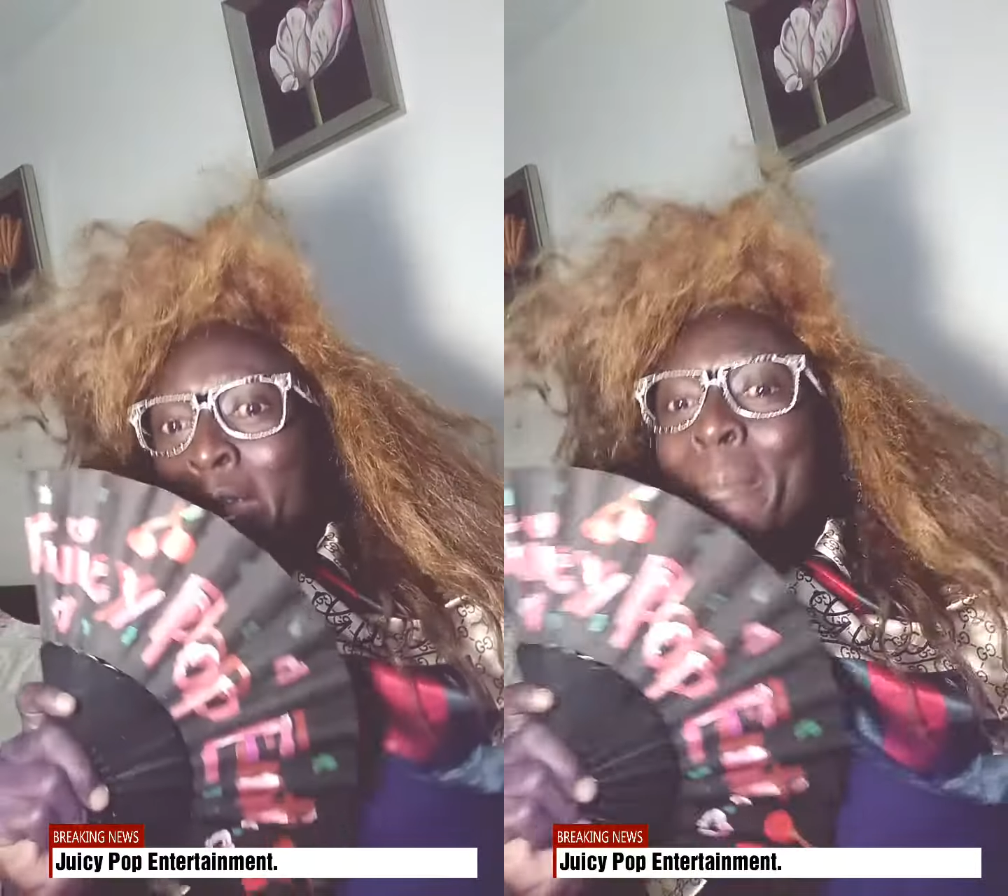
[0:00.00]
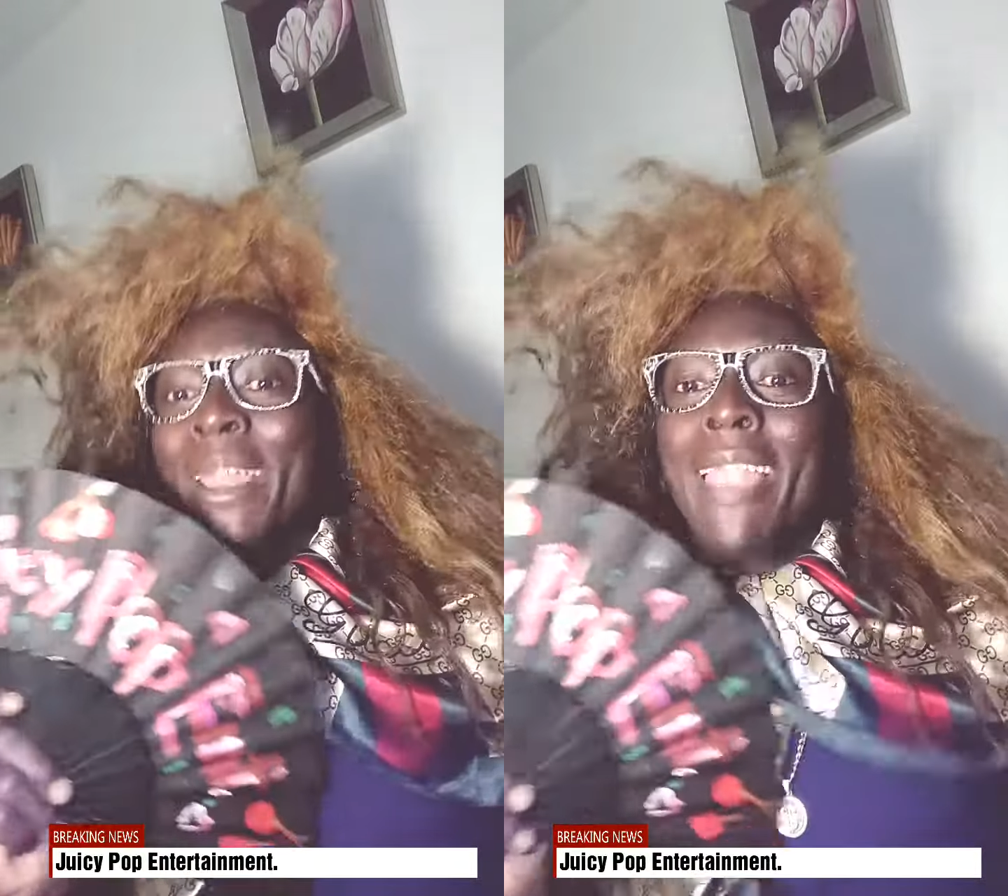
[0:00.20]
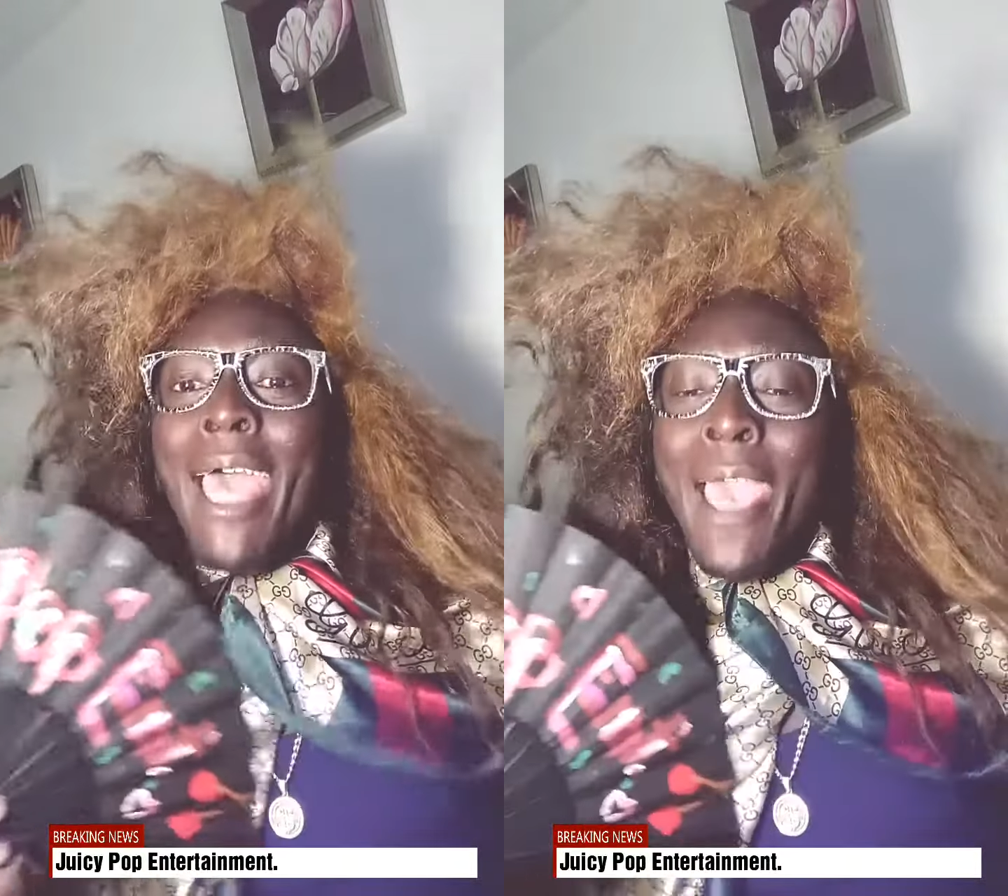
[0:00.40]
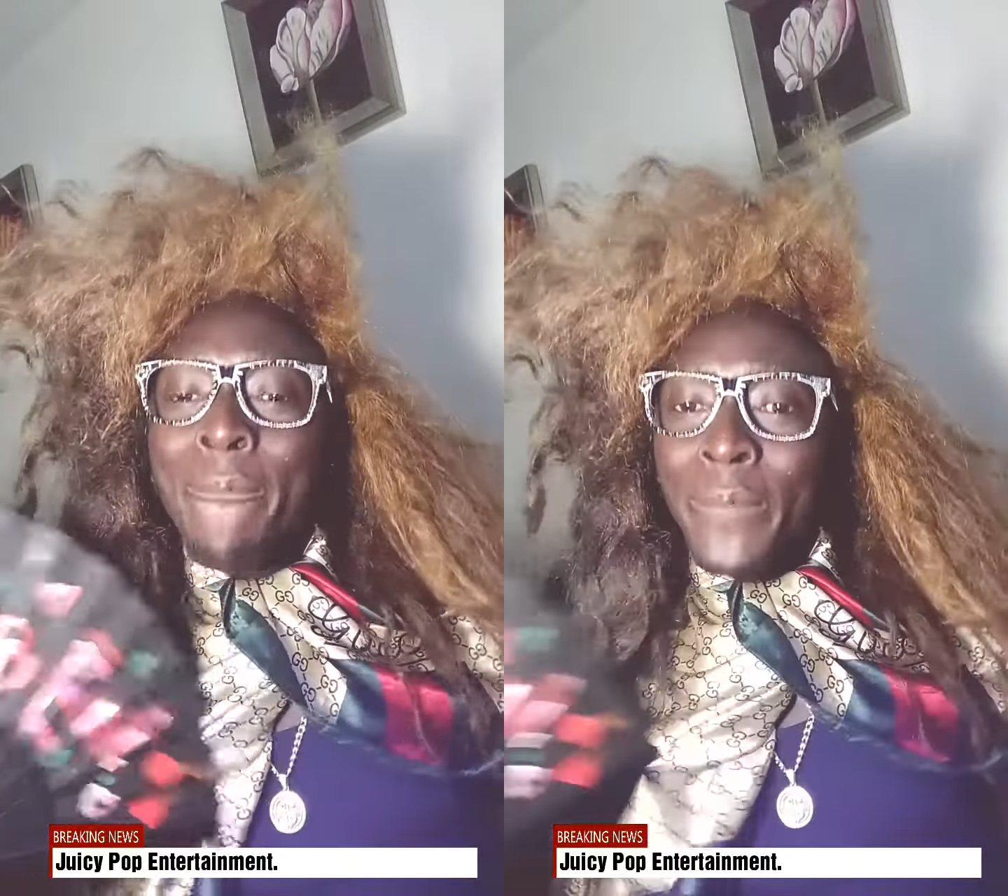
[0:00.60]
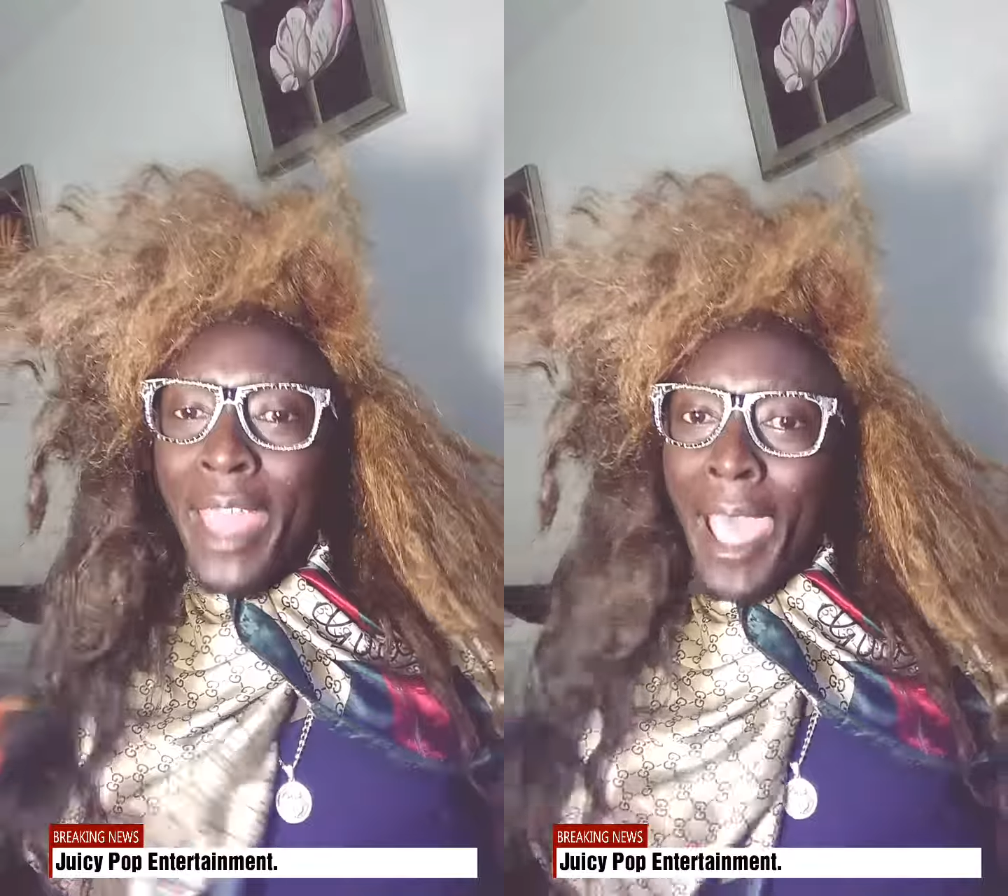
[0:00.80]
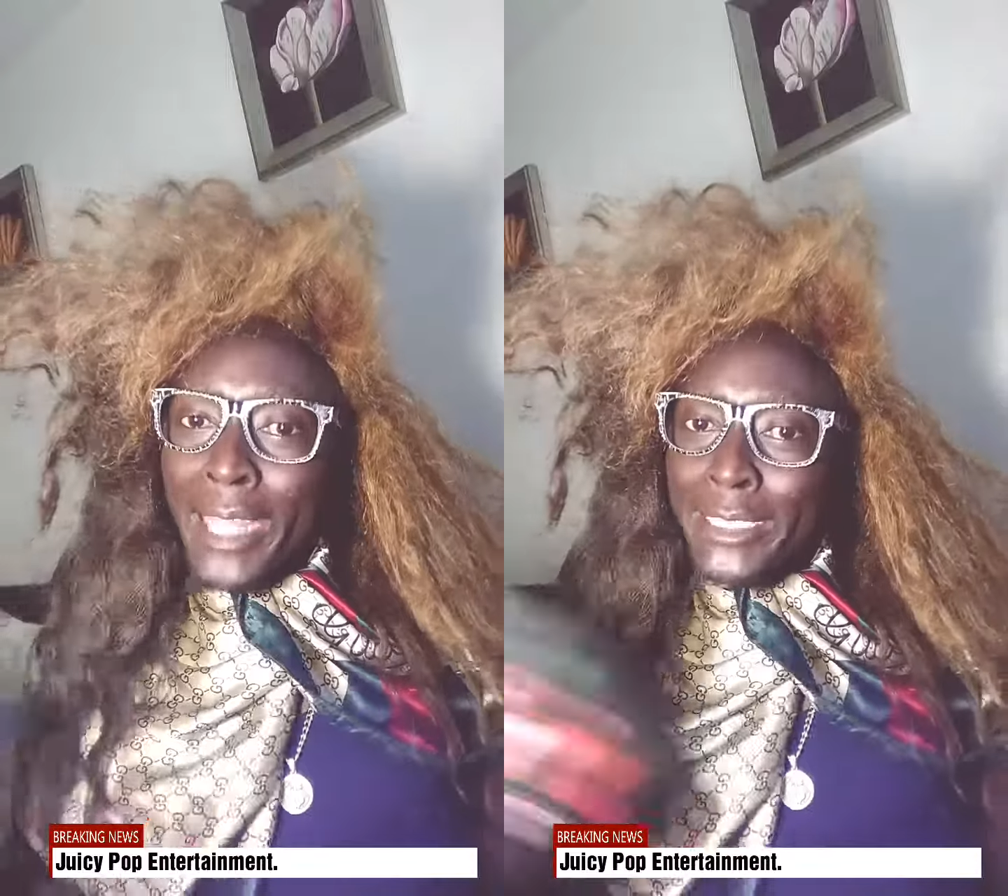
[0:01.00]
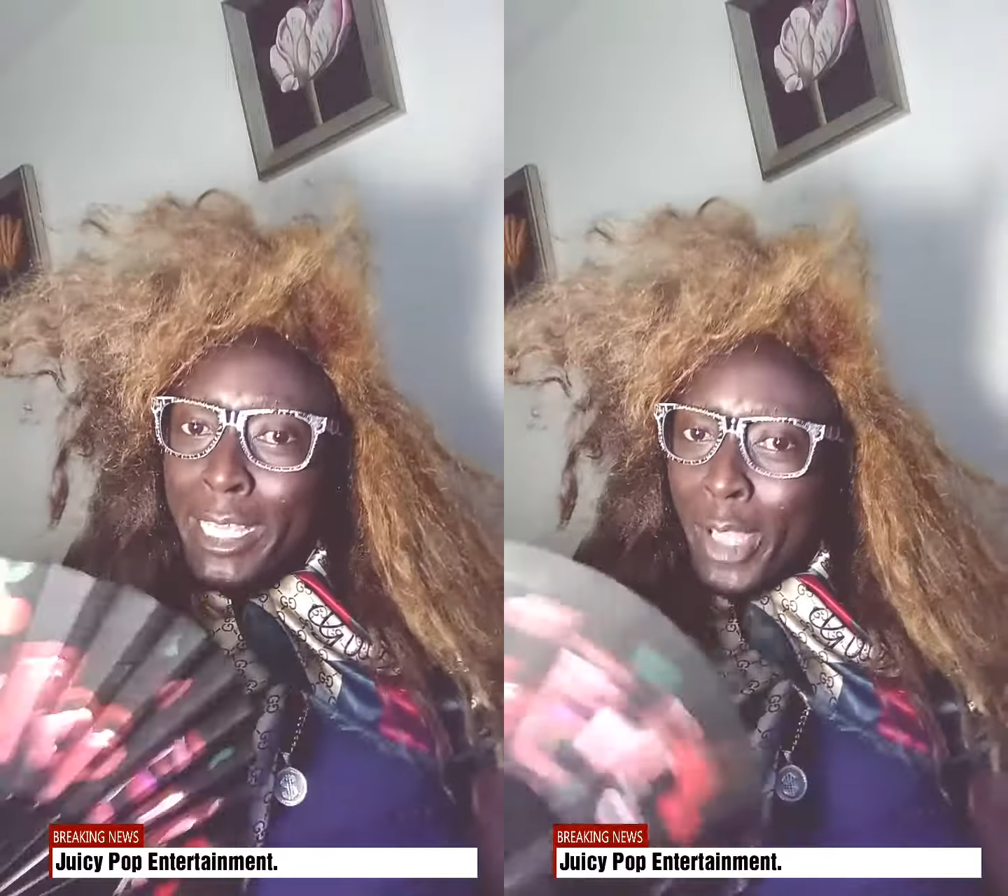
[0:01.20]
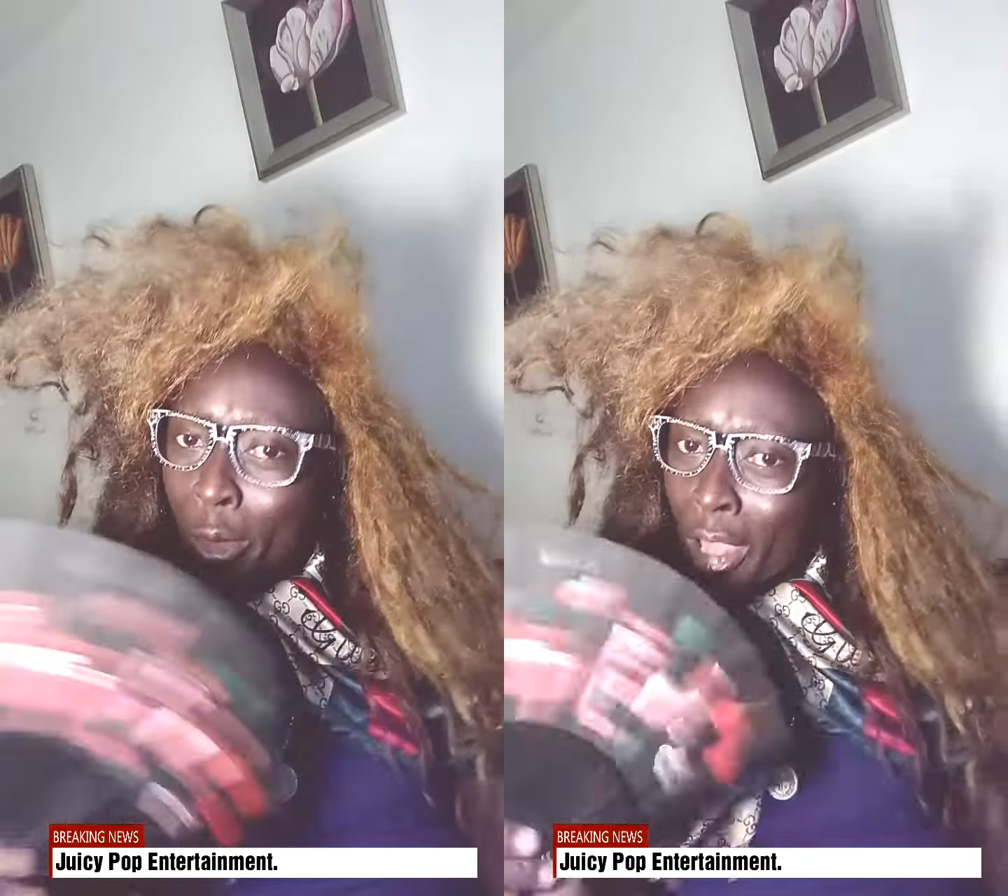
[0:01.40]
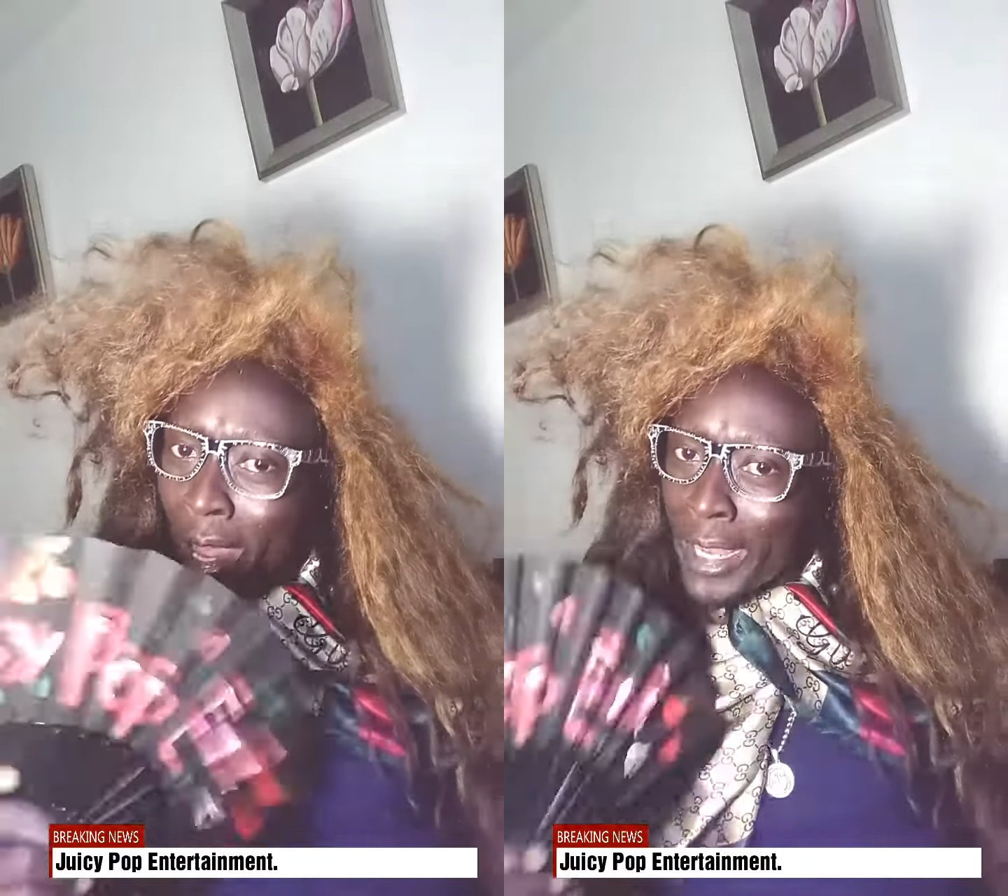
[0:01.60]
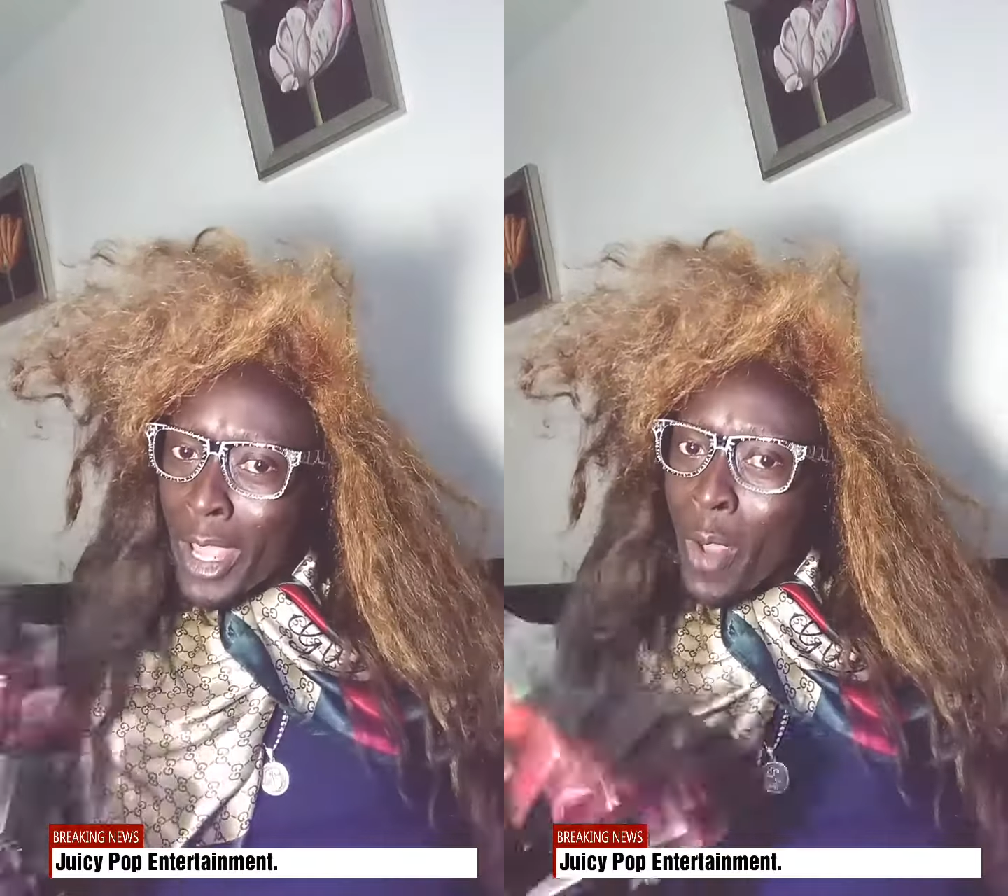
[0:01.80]
Coming live from the hot tea corner,
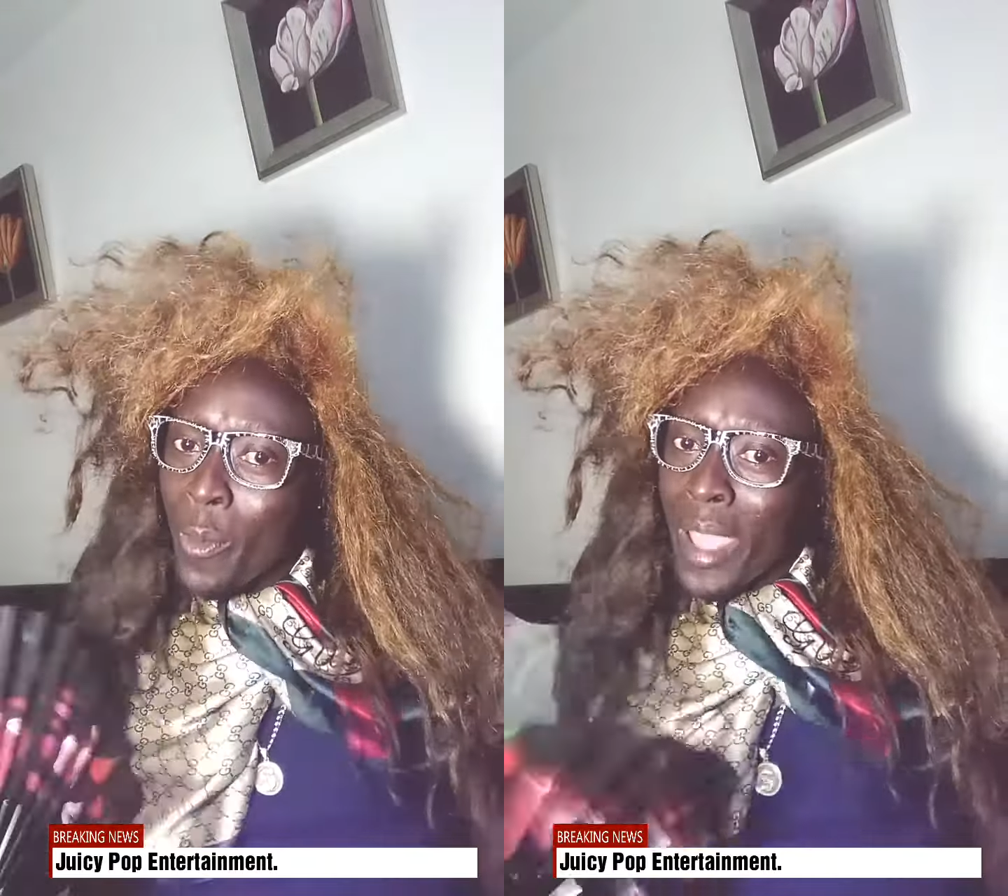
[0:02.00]
honey.